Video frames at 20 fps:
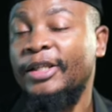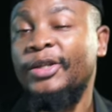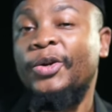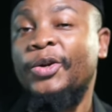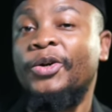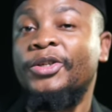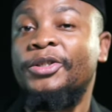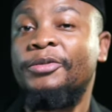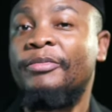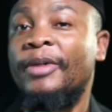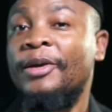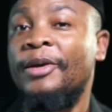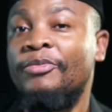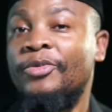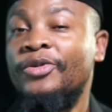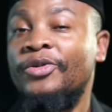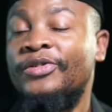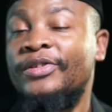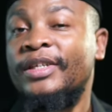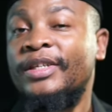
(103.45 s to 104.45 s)
endorsed my
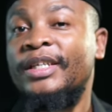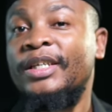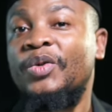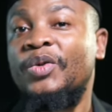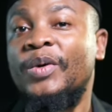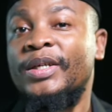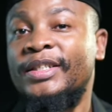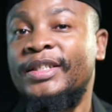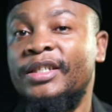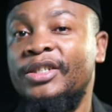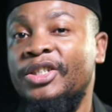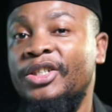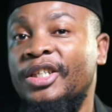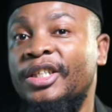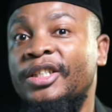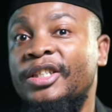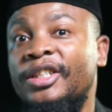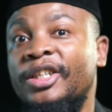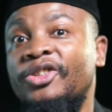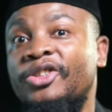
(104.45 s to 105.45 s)
music. It was
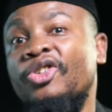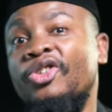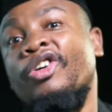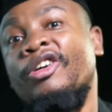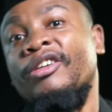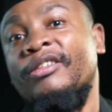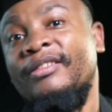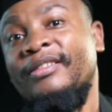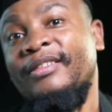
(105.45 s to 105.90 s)
actually TikTok.